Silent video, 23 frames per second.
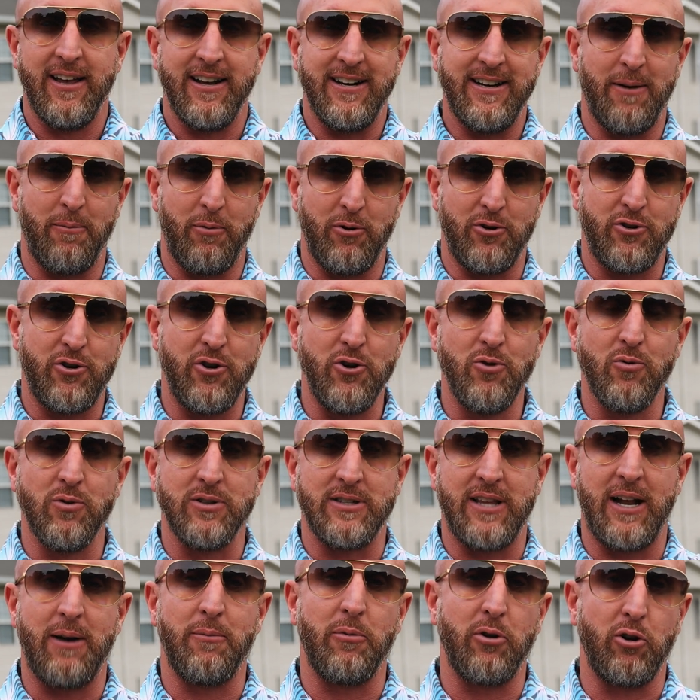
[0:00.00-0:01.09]
Number two
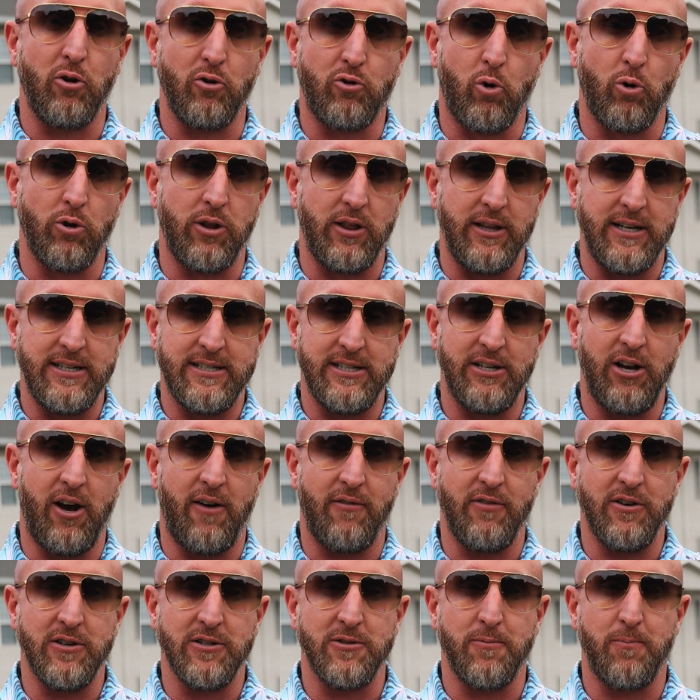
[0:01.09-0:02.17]
is then I'm gonna go toward the leasing
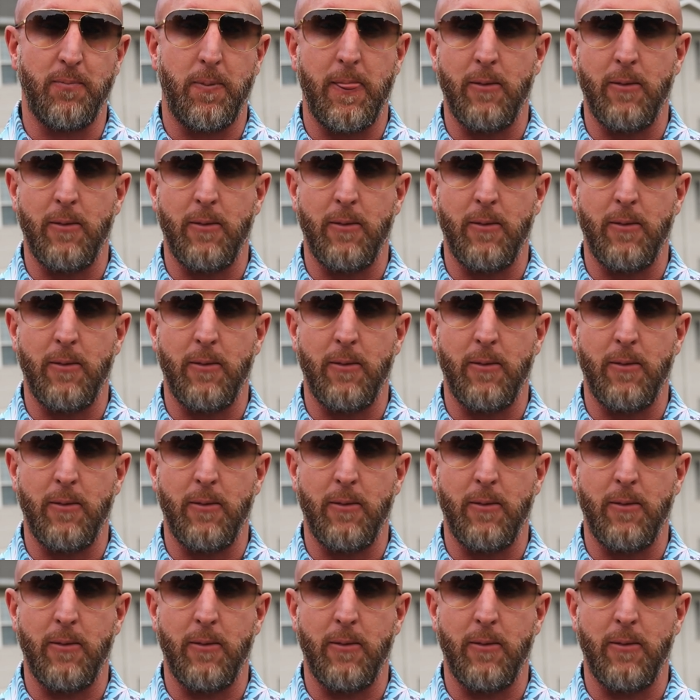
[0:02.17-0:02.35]
office.